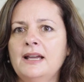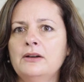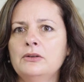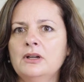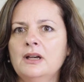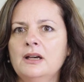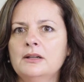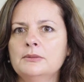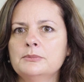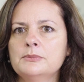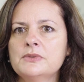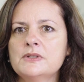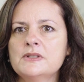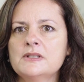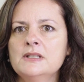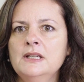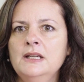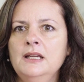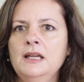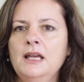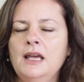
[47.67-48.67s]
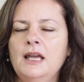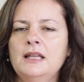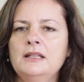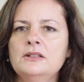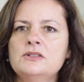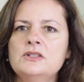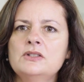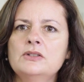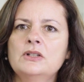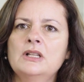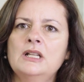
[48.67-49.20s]
outcomes
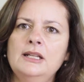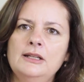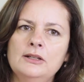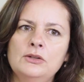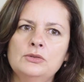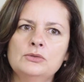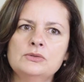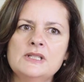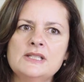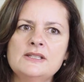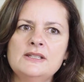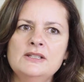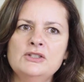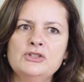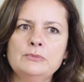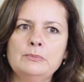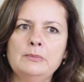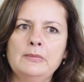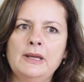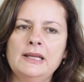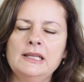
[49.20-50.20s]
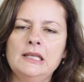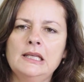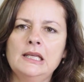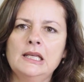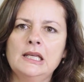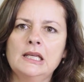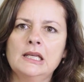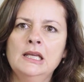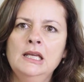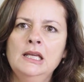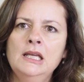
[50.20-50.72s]
and to clinical decision
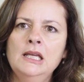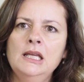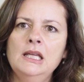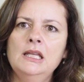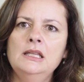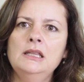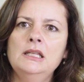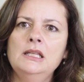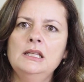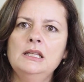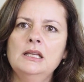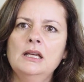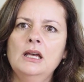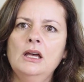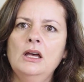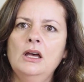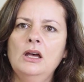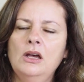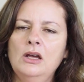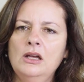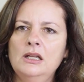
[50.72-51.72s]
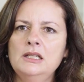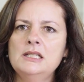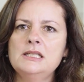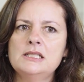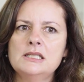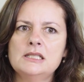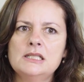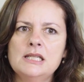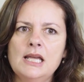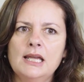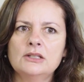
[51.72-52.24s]
making in the early
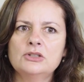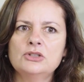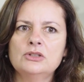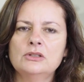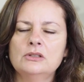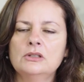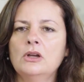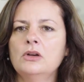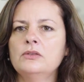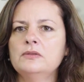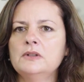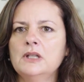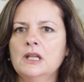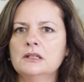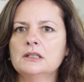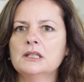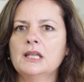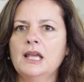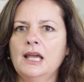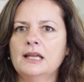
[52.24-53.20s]
detection of lung